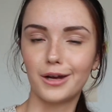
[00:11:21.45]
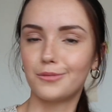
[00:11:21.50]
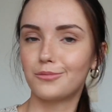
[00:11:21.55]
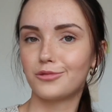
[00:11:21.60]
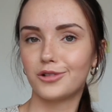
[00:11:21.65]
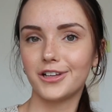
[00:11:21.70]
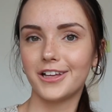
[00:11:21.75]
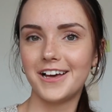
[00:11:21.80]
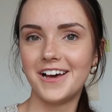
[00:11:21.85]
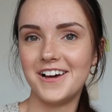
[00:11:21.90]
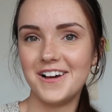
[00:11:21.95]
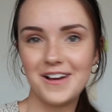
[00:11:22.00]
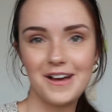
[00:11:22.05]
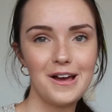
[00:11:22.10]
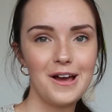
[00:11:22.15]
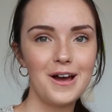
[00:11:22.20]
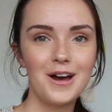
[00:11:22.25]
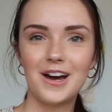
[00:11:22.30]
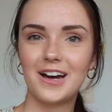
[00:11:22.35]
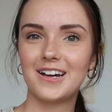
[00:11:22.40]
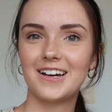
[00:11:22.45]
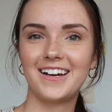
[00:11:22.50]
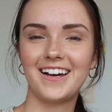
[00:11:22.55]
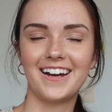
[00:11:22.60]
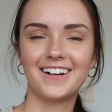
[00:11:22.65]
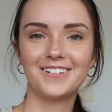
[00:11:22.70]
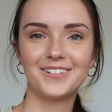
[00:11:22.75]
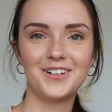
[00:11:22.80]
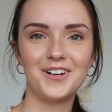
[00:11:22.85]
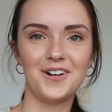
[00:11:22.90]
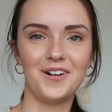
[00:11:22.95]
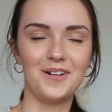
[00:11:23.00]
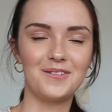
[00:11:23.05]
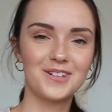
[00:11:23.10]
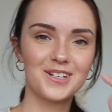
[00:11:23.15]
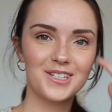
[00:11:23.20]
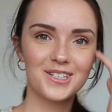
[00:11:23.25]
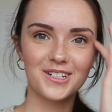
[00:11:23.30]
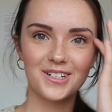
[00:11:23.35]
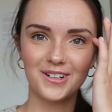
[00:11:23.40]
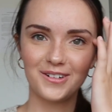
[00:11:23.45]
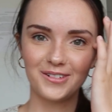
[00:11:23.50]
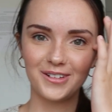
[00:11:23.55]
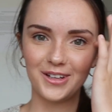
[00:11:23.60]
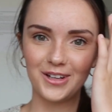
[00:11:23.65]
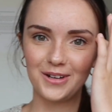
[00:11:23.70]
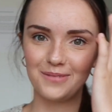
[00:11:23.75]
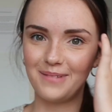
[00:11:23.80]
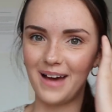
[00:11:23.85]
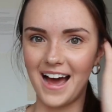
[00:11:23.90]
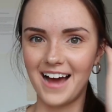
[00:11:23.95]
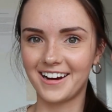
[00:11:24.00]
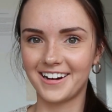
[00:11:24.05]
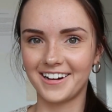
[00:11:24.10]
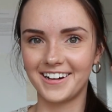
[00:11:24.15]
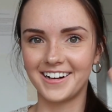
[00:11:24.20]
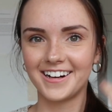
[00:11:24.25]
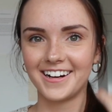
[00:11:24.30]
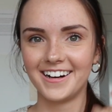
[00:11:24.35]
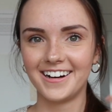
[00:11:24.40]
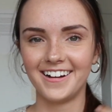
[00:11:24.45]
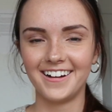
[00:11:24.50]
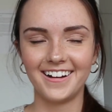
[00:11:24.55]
I'm really I don't know, I'm just a really good packer.